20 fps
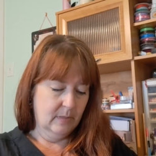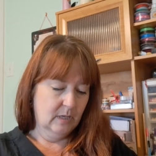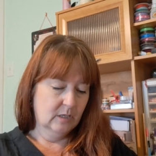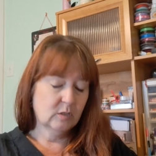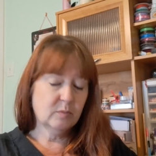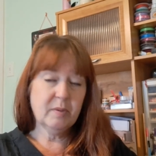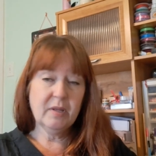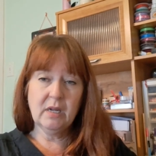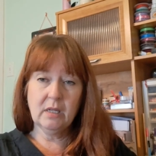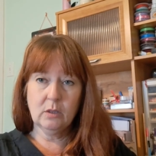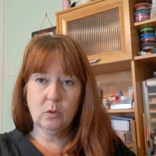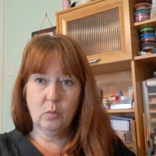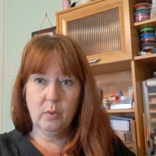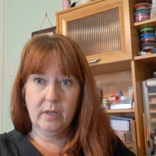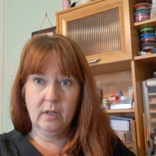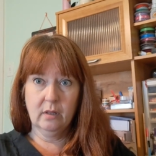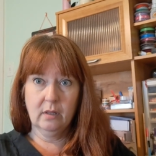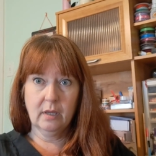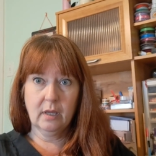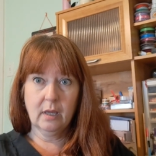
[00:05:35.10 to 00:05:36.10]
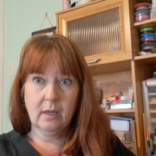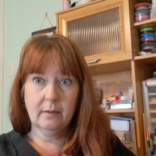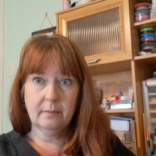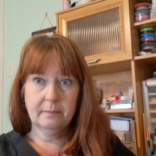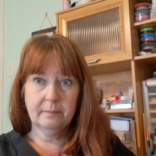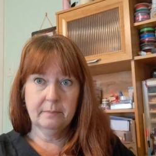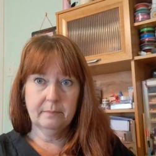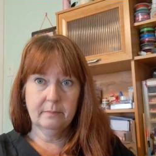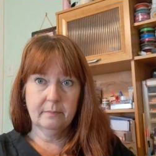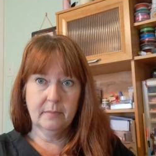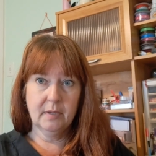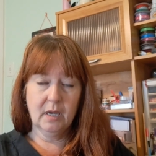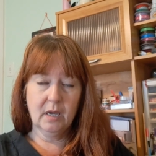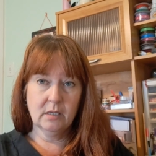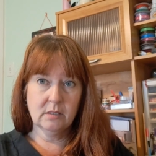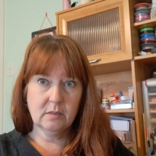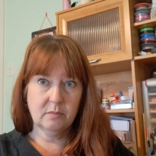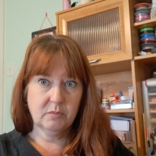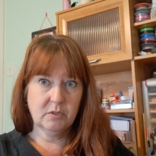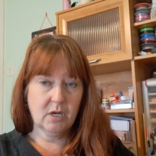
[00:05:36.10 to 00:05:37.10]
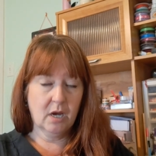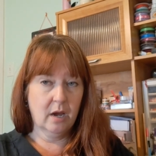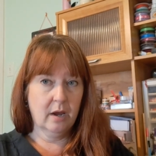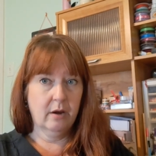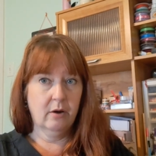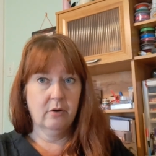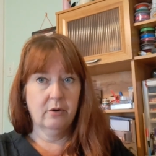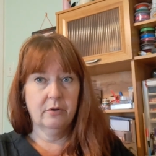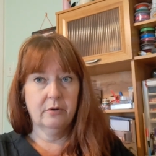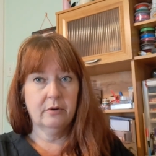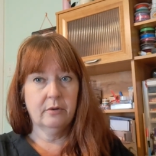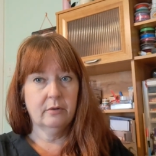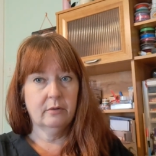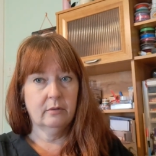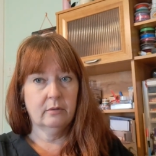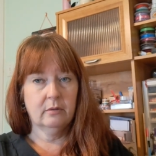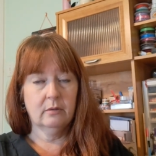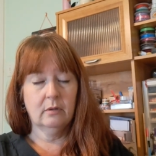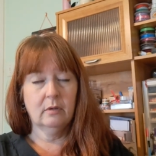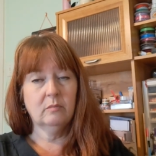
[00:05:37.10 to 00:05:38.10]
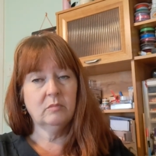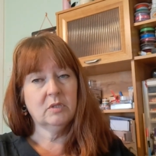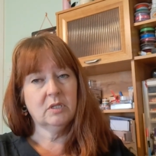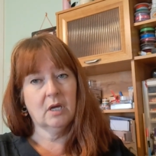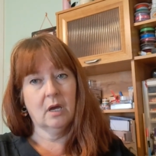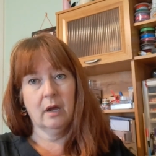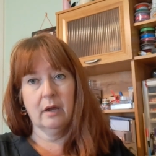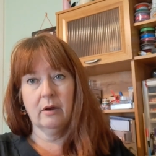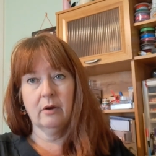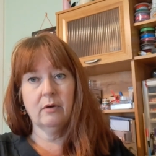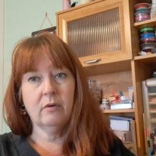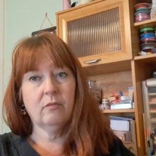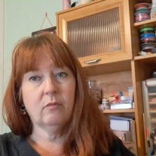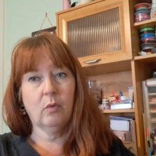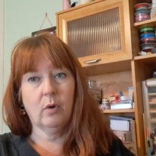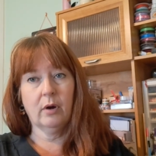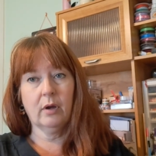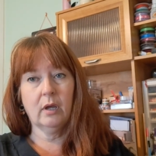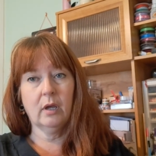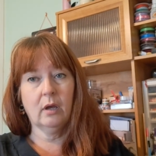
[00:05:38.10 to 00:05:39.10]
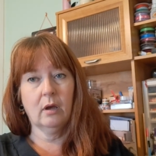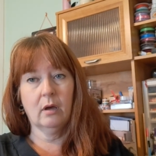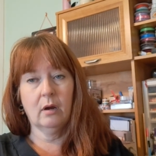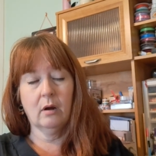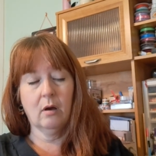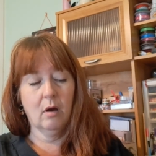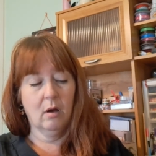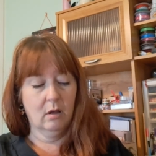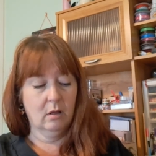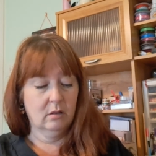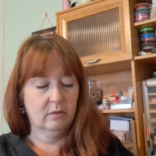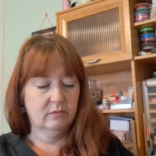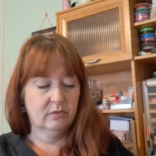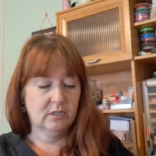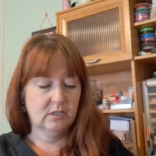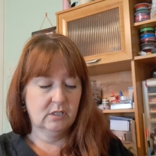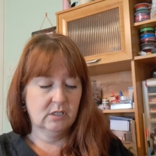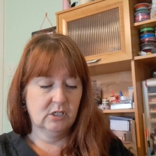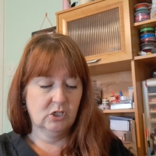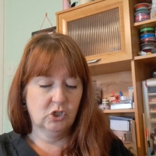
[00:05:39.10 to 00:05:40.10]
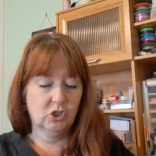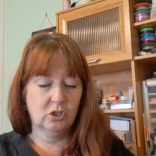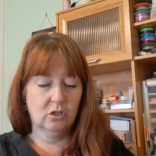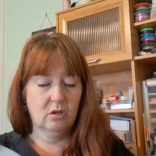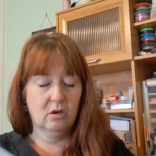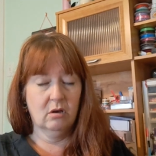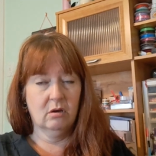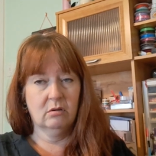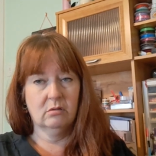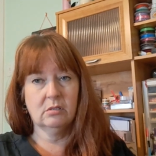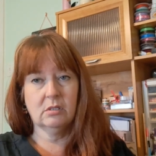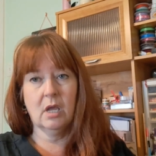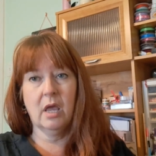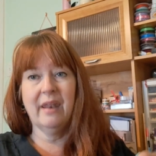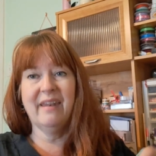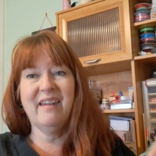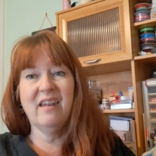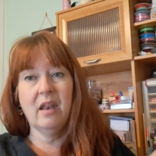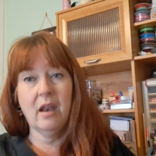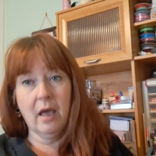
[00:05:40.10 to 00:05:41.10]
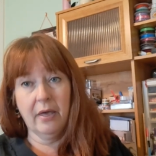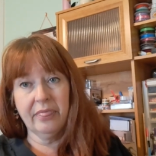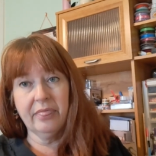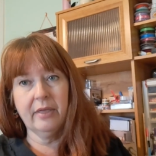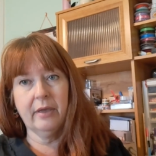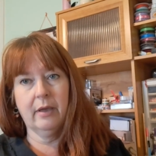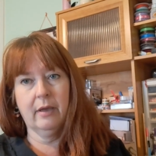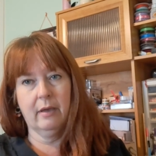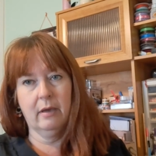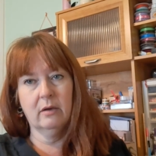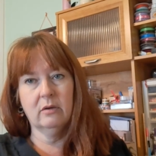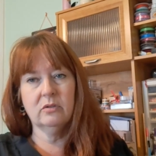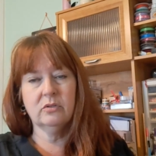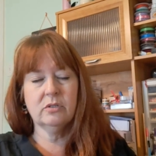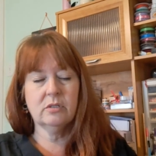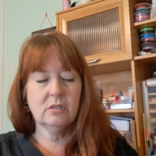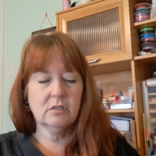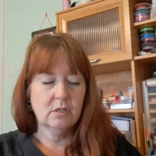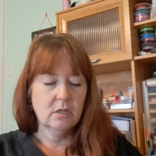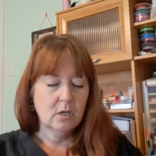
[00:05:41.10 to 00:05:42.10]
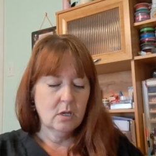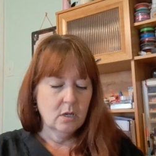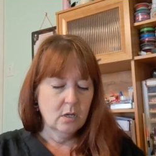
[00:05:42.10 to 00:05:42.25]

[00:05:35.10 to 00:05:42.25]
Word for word: spinning the wheel again because I'm tired. I'm tired of working on all of the stitch alongs and nothing else.